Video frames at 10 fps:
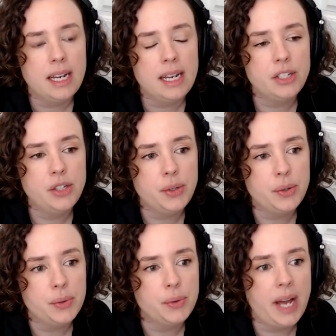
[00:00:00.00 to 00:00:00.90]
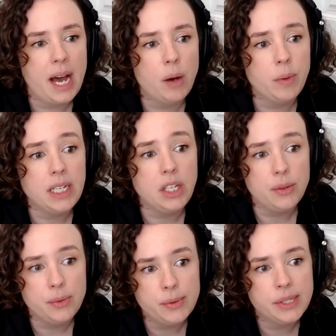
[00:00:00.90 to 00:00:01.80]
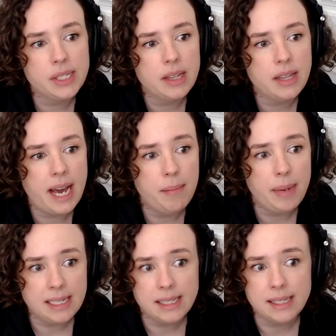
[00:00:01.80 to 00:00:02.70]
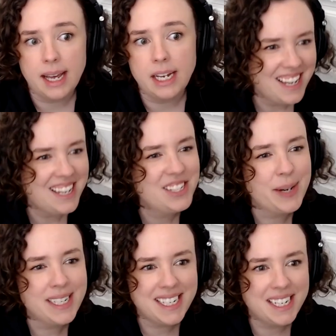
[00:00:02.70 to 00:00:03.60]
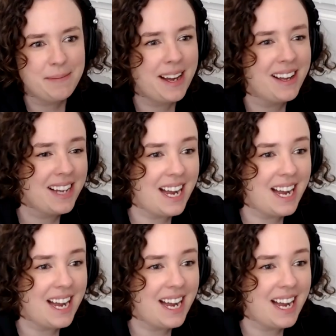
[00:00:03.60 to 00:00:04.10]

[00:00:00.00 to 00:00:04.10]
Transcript: into how we use that baseline to identify,